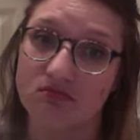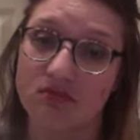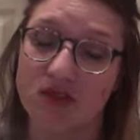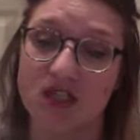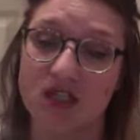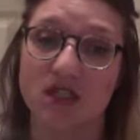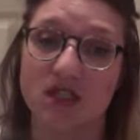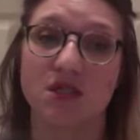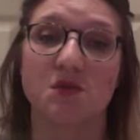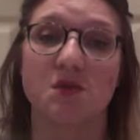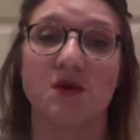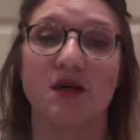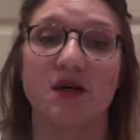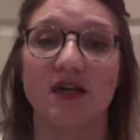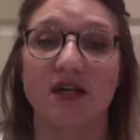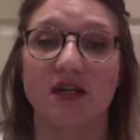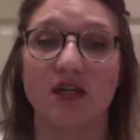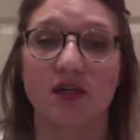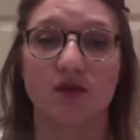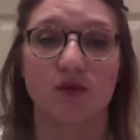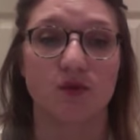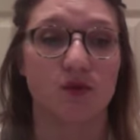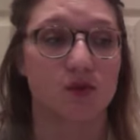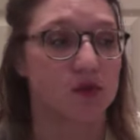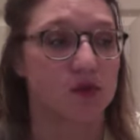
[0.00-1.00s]
this is what I
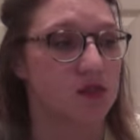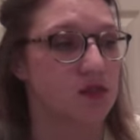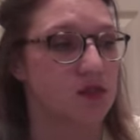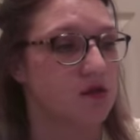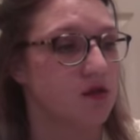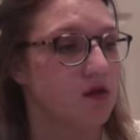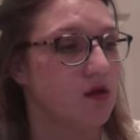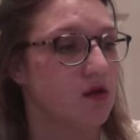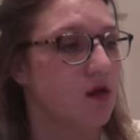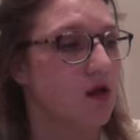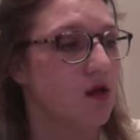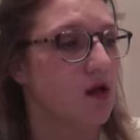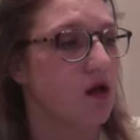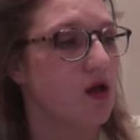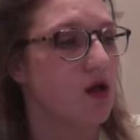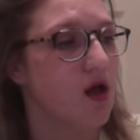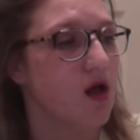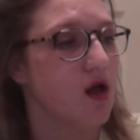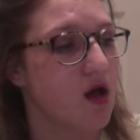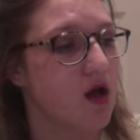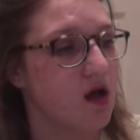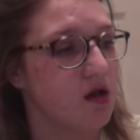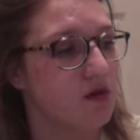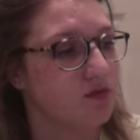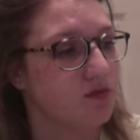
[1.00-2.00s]
use.
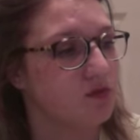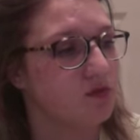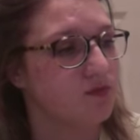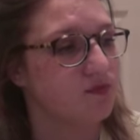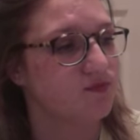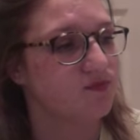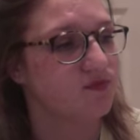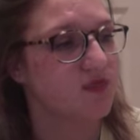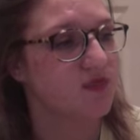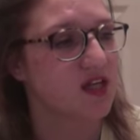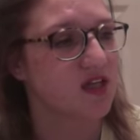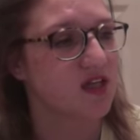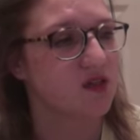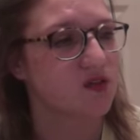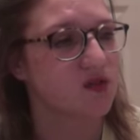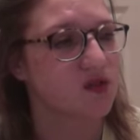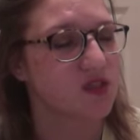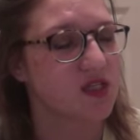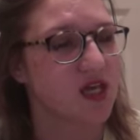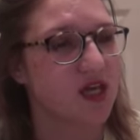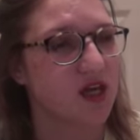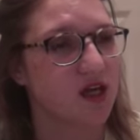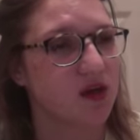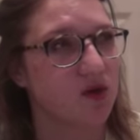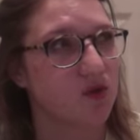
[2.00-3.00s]
I use
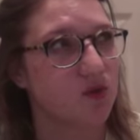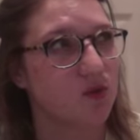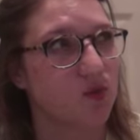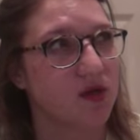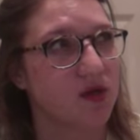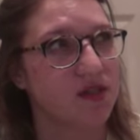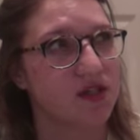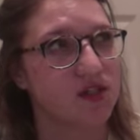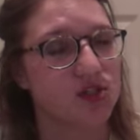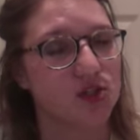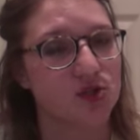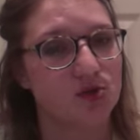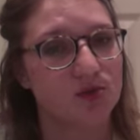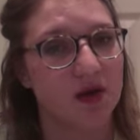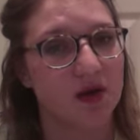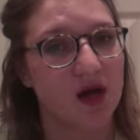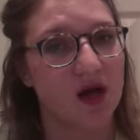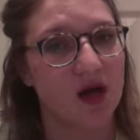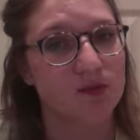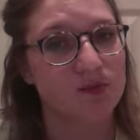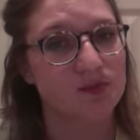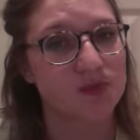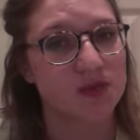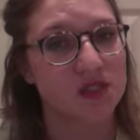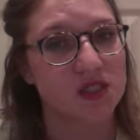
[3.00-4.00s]
like 1 to 2
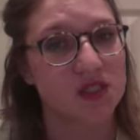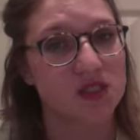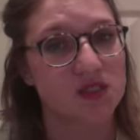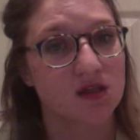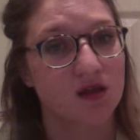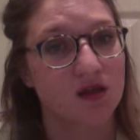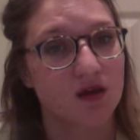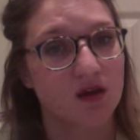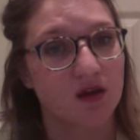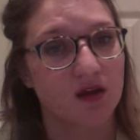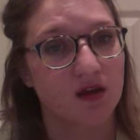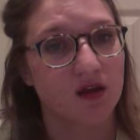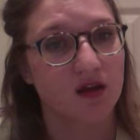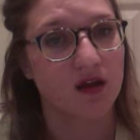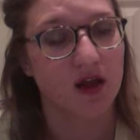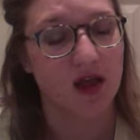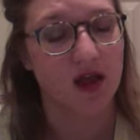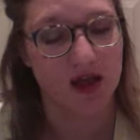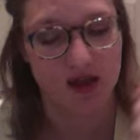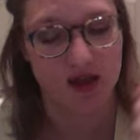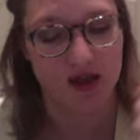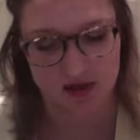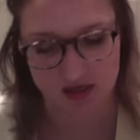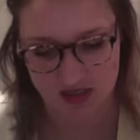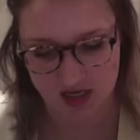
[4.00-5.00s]
pumps,
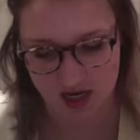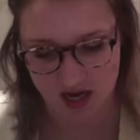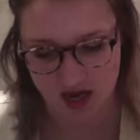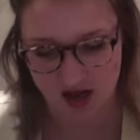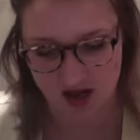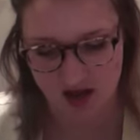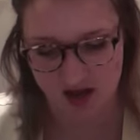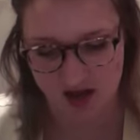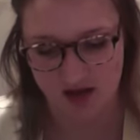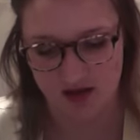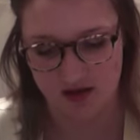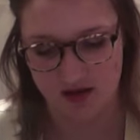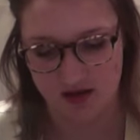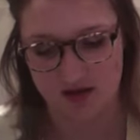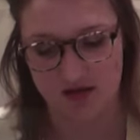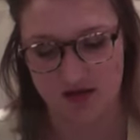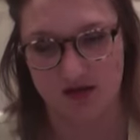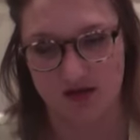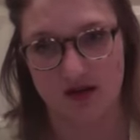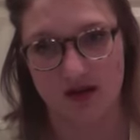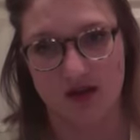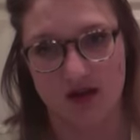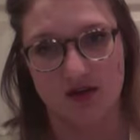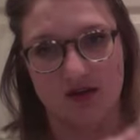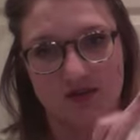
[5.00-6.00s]
and I
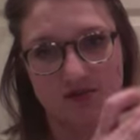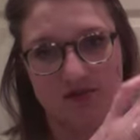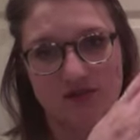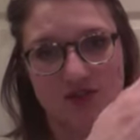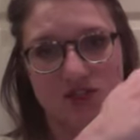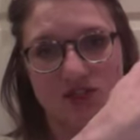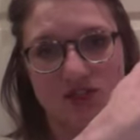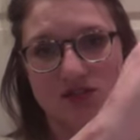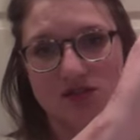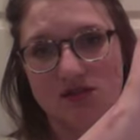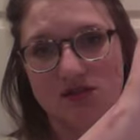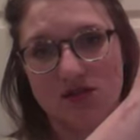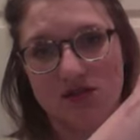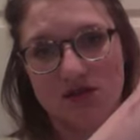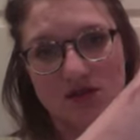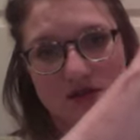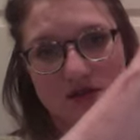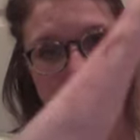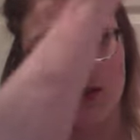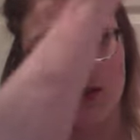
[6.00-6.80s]
kind of just